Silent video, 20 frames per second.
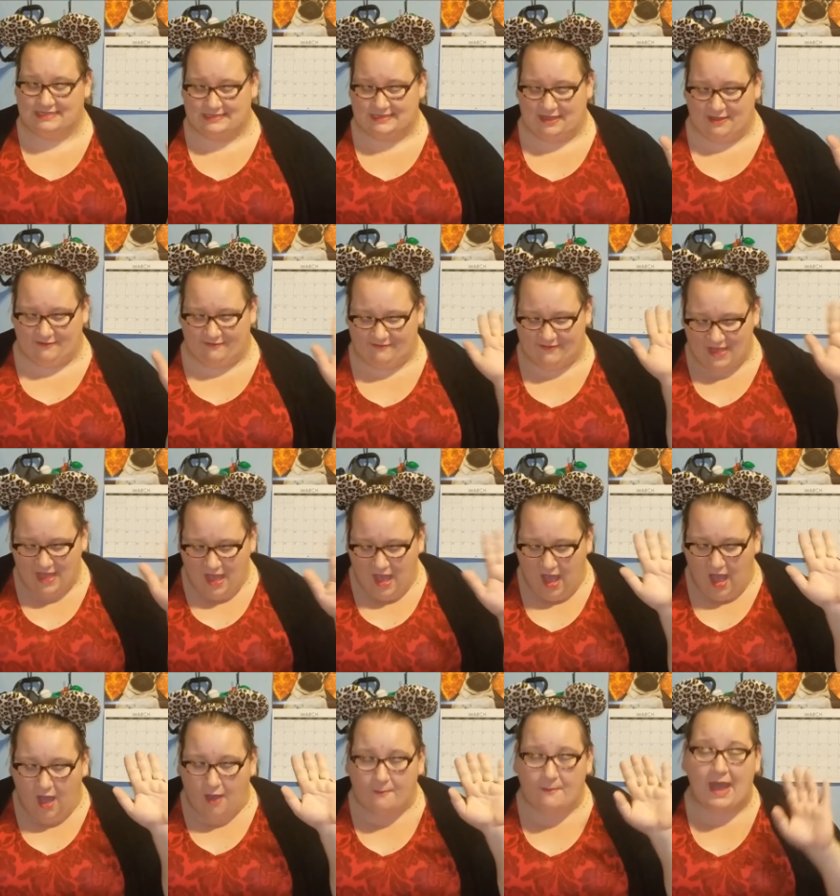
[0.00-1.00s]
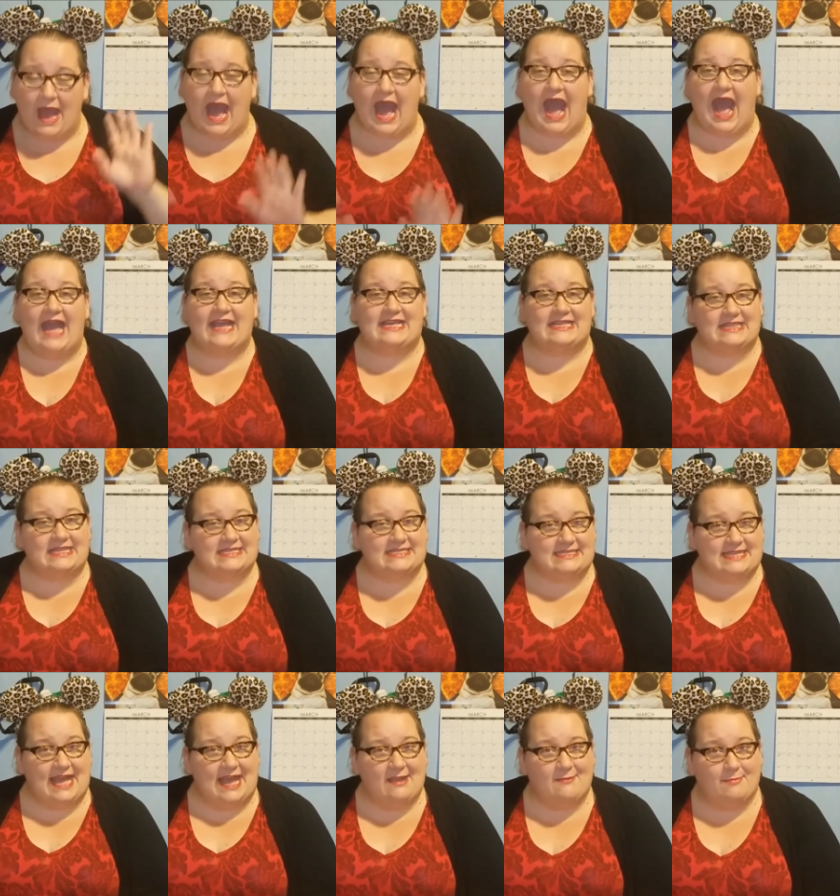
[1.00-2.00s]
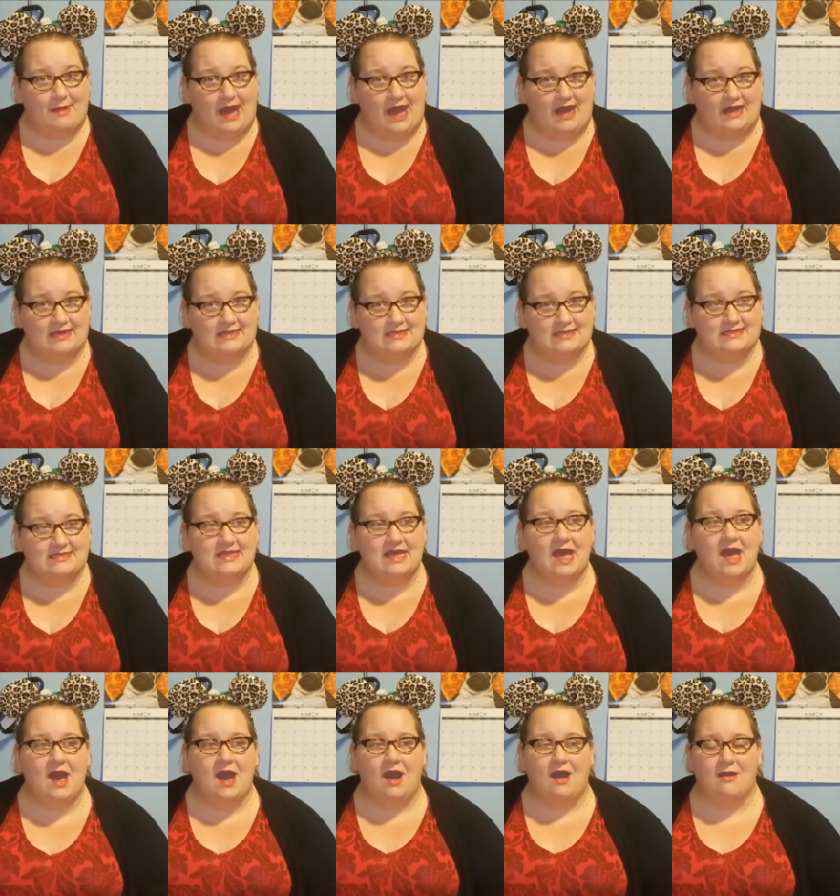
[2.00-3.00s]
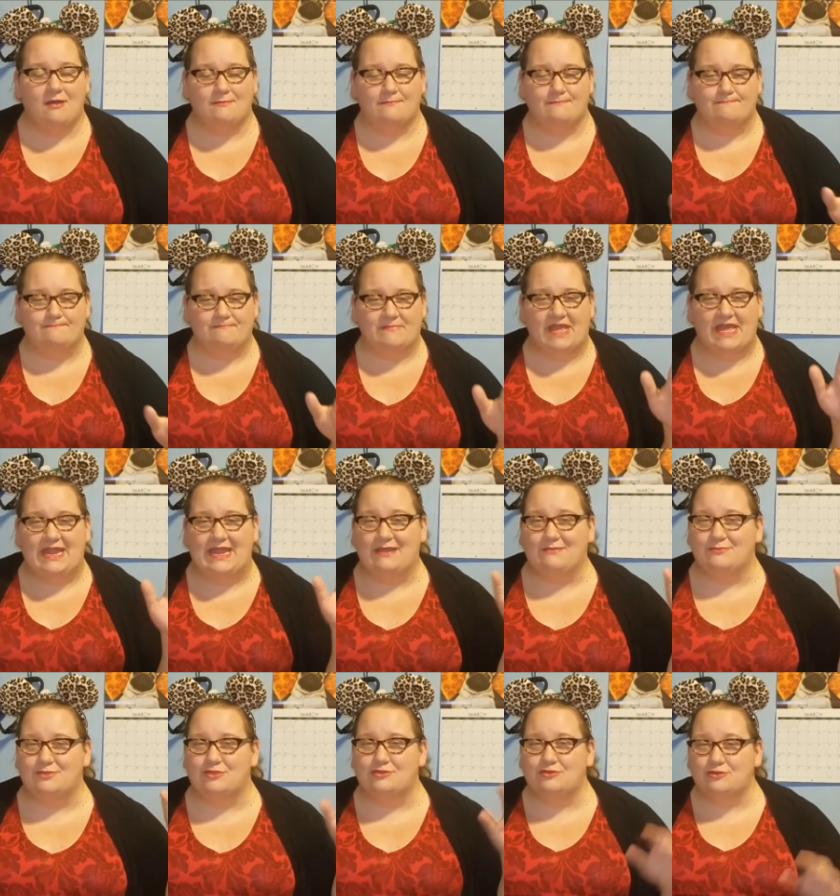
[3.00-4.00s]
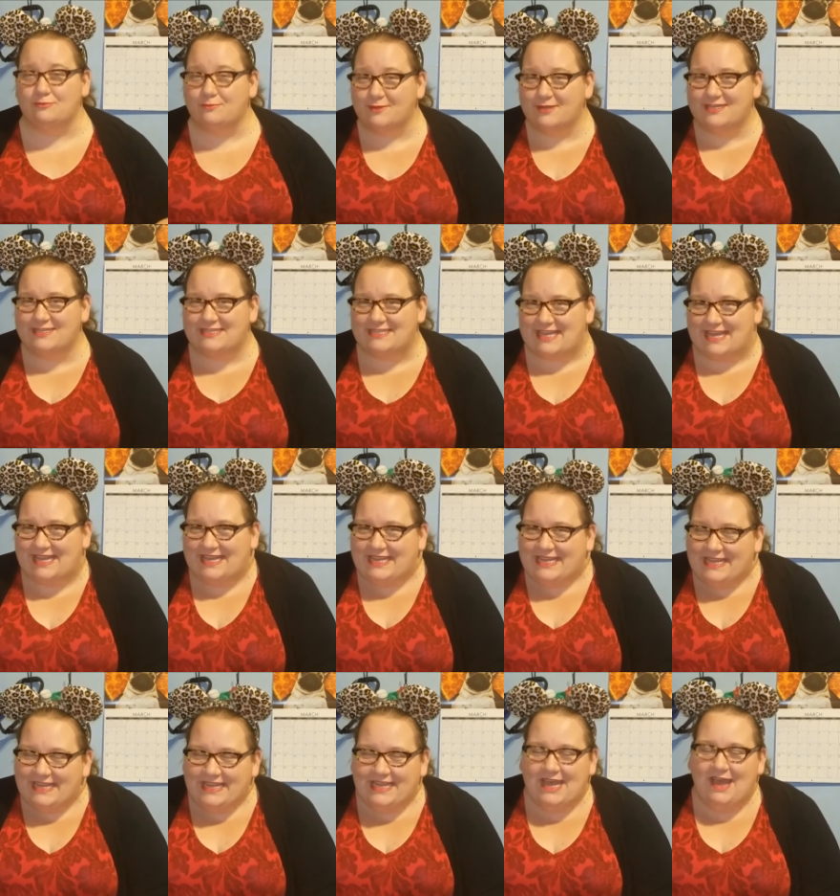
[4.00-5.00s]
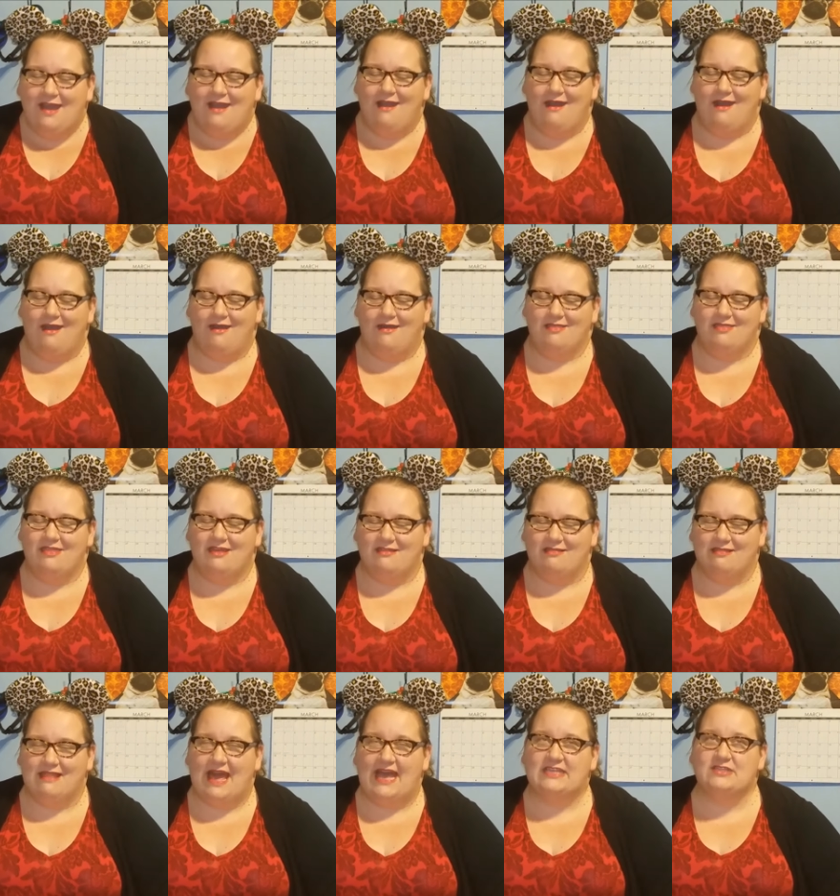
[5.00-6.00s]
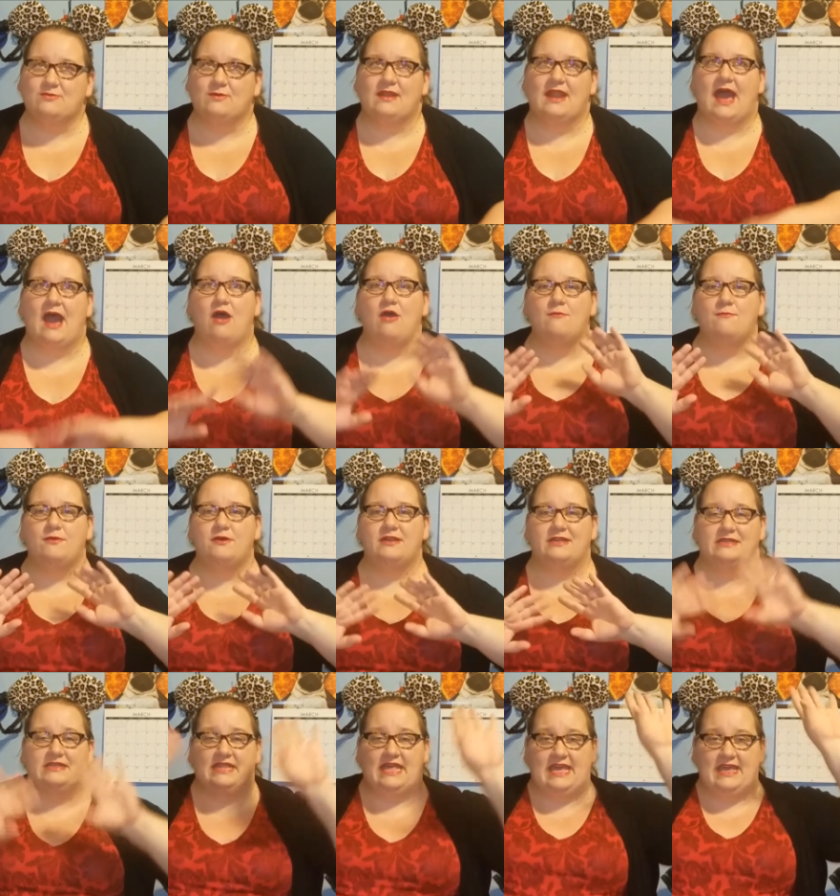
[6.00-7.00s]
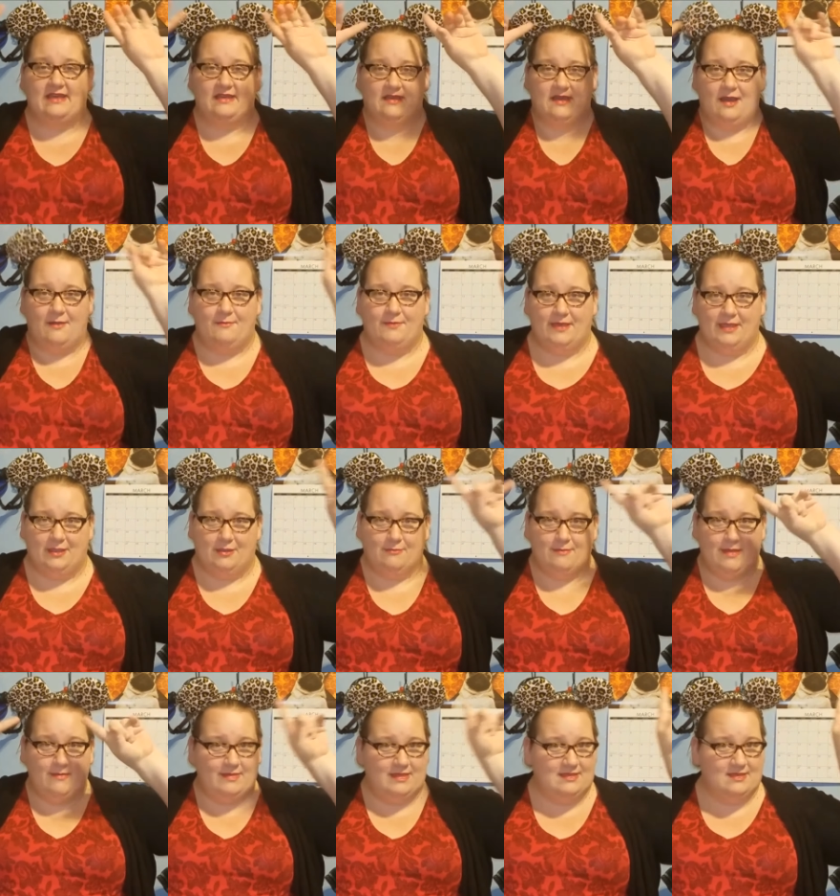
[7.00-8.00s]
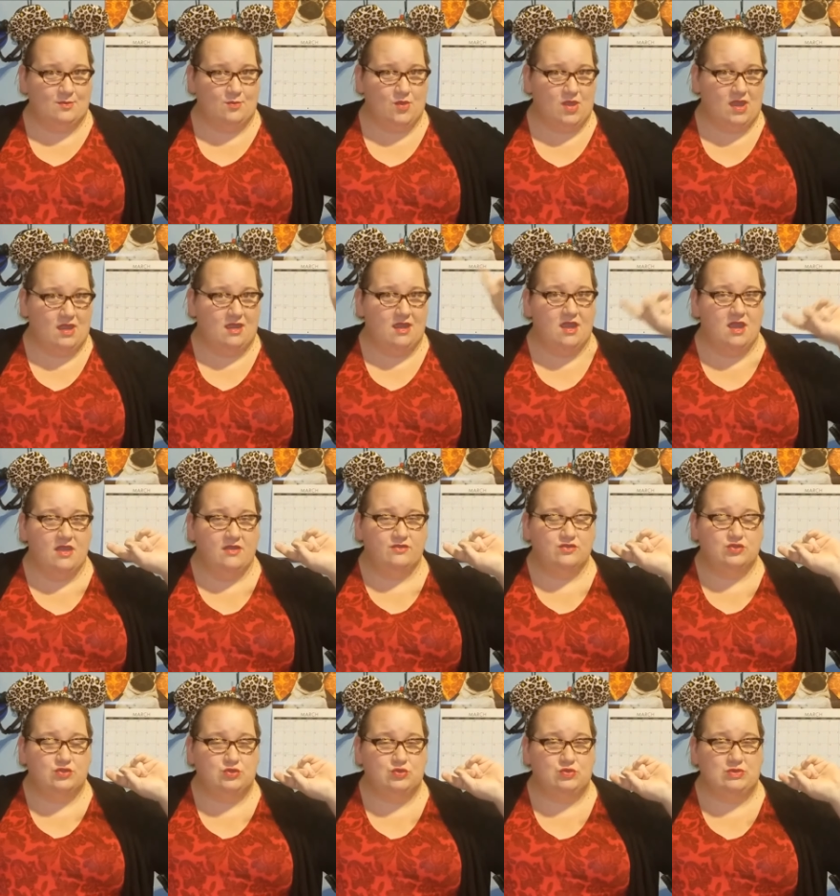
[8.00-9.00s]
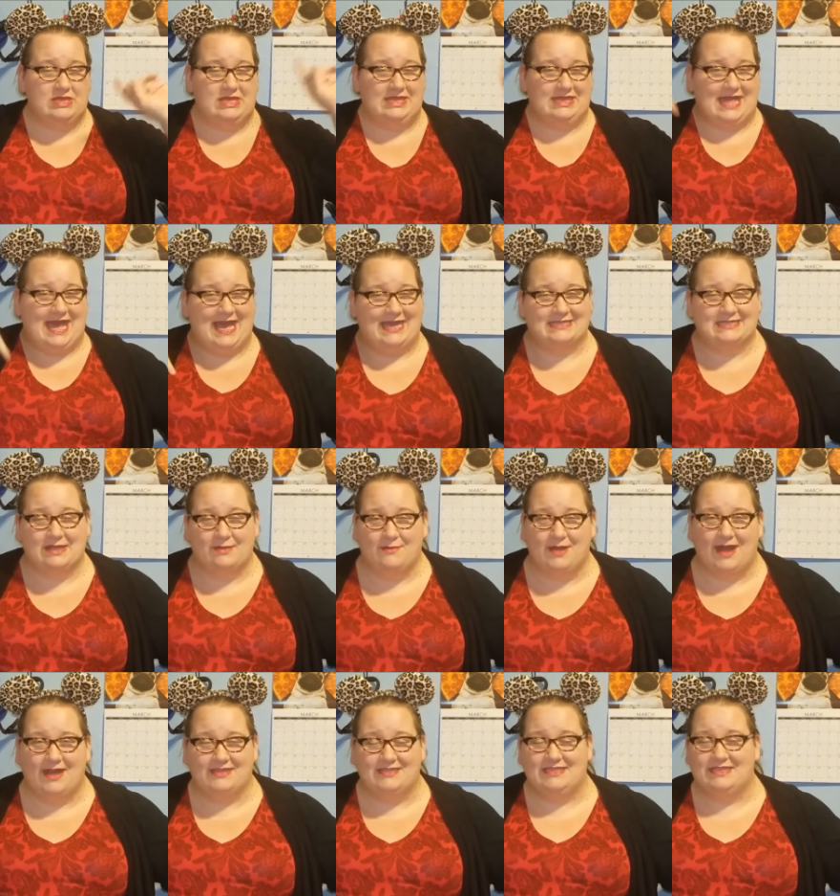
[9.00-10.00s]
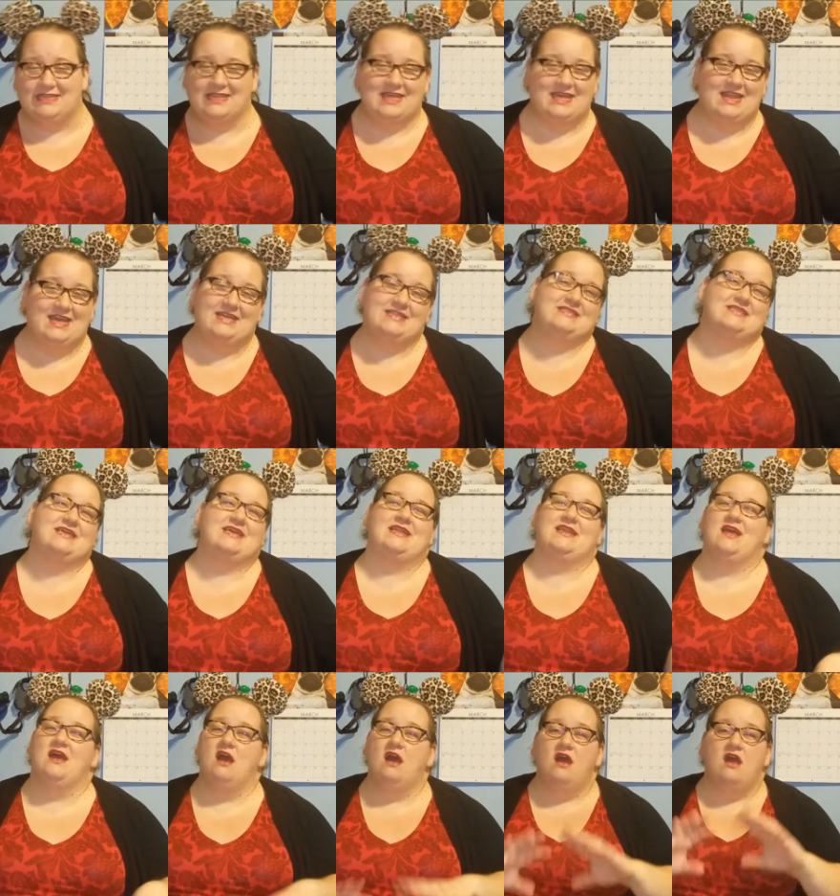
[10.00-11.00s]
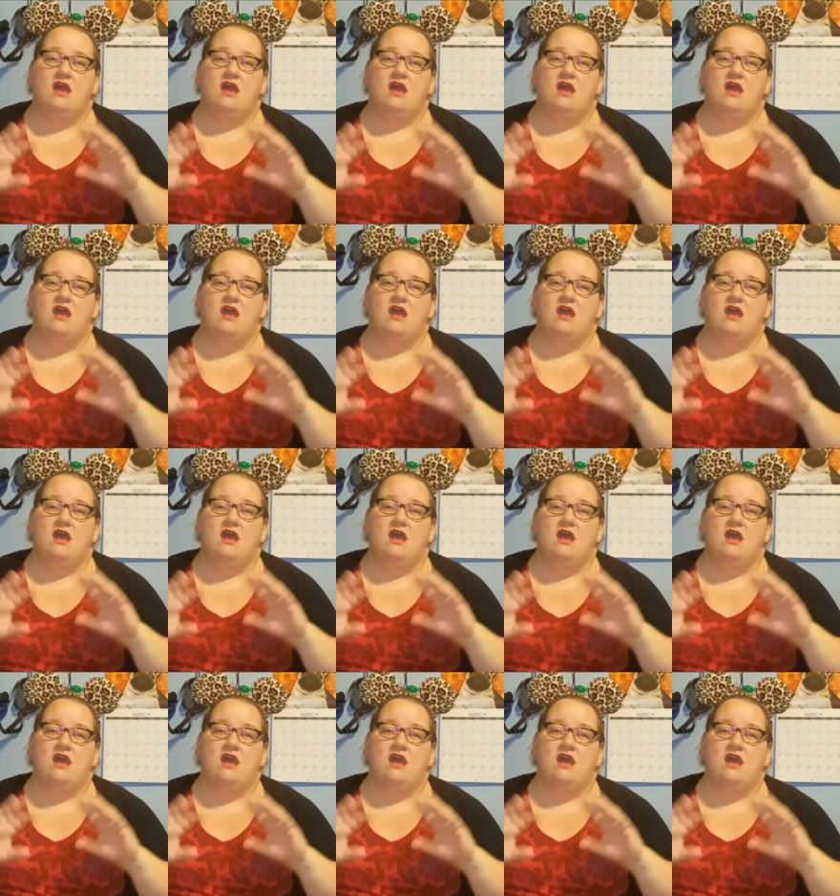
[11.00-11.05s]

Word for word: of stuff. Um, I get the snack box um, and I am super excited. The last one, I'll put a link up here maybe somewhere to the last unboxing that I did.